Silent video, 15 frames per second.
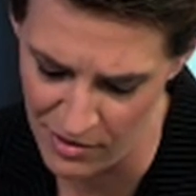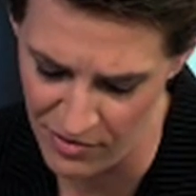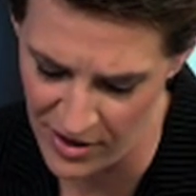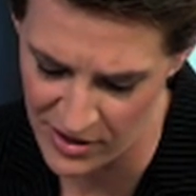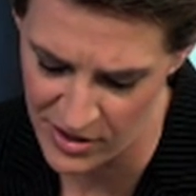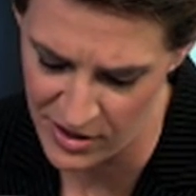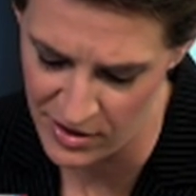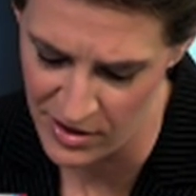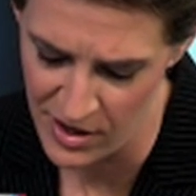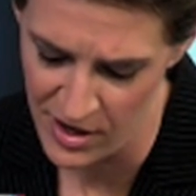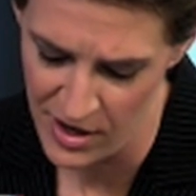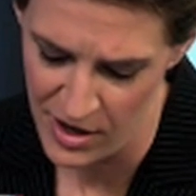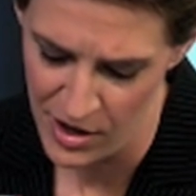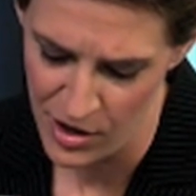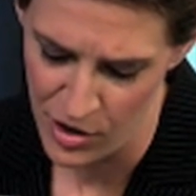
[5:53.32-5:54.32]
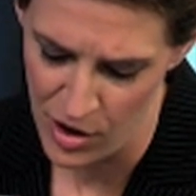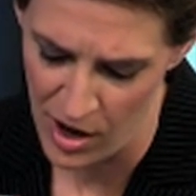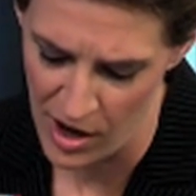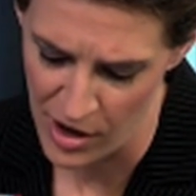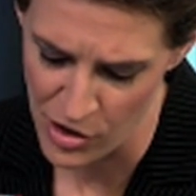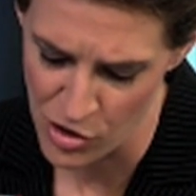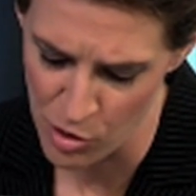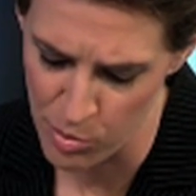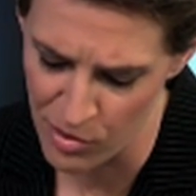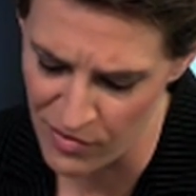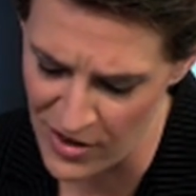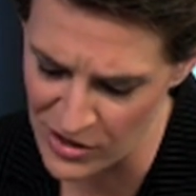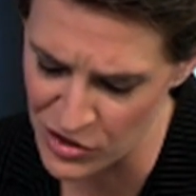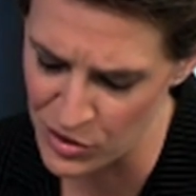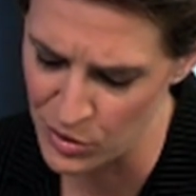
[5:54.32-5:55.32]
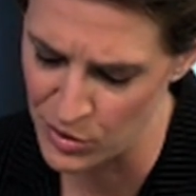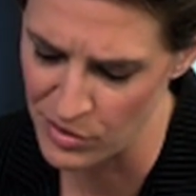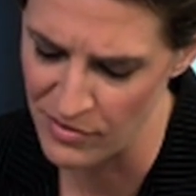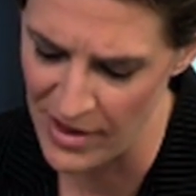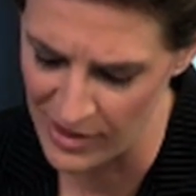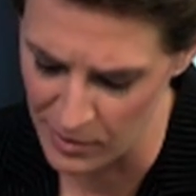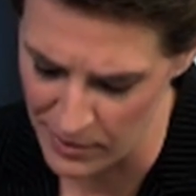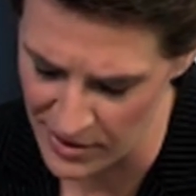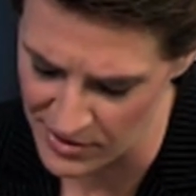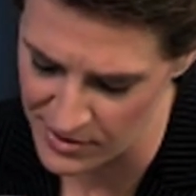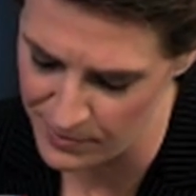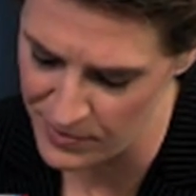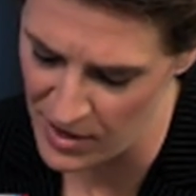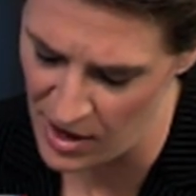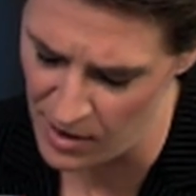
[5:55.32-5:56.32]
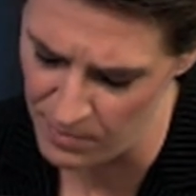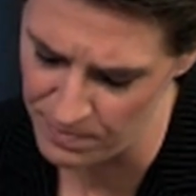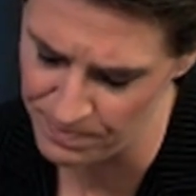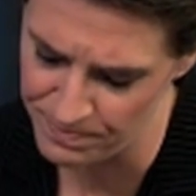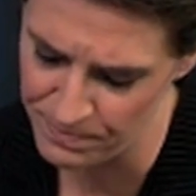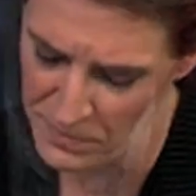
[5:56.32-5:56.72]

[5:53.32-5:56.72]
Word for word: affected uh, your professional development. Um,